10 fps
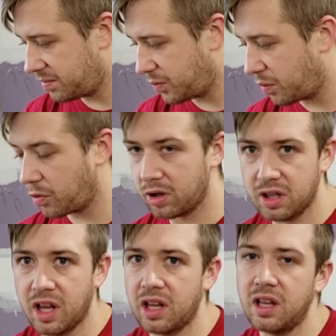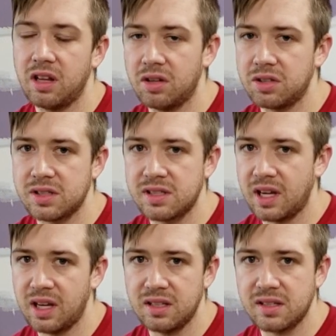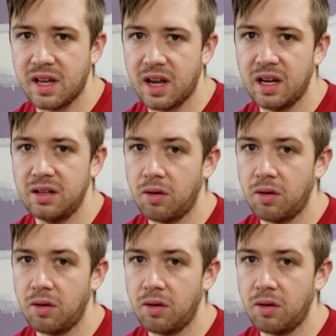But more than likely they'll just stay inside.